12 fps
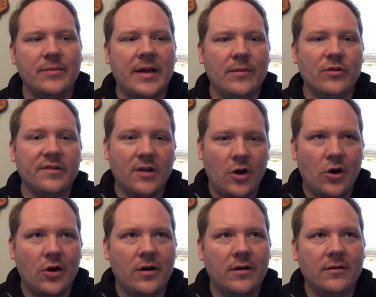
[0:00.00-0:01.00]
Bibles
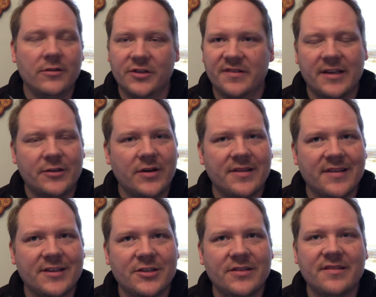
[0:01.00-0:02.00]
are, just like
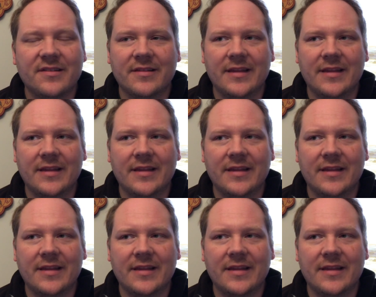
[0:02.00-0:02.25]
translations,